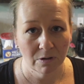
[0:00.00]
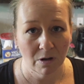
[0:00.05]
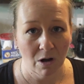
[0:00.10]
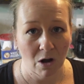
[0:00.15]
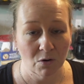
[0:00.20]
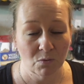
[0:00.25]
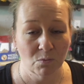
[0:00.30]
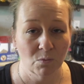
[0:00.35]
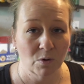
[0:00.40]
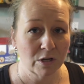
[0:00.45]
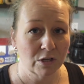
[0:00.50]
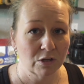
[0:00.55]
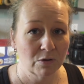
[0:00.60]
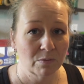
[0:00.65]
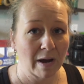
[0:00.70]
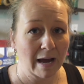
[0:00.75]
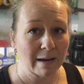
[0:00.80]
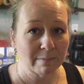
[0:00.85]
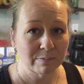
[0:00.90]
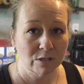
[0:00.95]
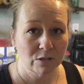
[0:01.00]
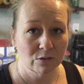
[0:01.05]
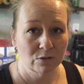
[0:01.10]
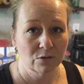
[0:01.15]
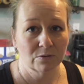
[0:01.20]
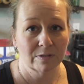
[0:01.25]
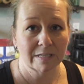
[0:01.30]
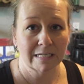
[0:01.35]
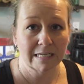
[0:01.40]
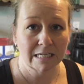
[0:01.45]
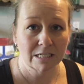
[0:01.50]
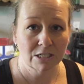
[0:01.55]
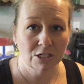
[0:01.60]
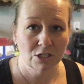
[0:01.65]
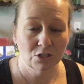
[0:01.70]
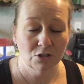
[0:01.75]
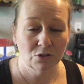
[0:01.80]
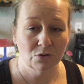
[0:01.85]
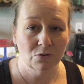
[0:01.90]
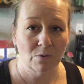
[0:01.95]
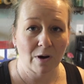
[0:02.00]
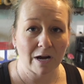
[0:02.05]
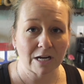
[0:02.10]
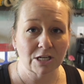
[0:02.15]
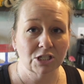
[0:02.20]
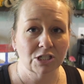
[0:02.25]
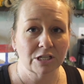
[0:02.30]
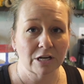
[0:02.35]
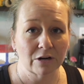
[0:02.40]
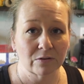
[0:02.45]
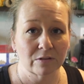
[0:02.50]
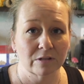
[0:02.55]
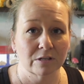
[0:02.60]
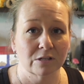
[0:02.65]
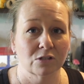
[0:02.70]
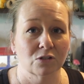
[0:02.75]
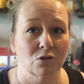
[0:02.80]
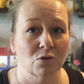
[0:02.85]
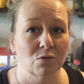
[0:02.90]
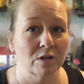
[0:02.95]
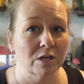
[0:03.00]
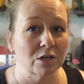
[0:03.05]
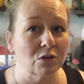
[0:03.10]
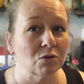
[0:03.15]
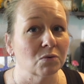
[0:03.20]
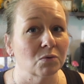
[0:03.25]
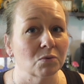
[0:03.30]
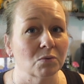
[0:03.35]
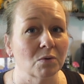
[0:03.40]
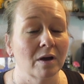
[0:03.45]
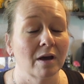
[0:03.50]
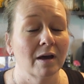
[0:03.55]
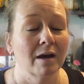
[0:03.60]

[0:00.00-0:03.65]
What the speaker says: on what you absolutely need to do. I share this so that you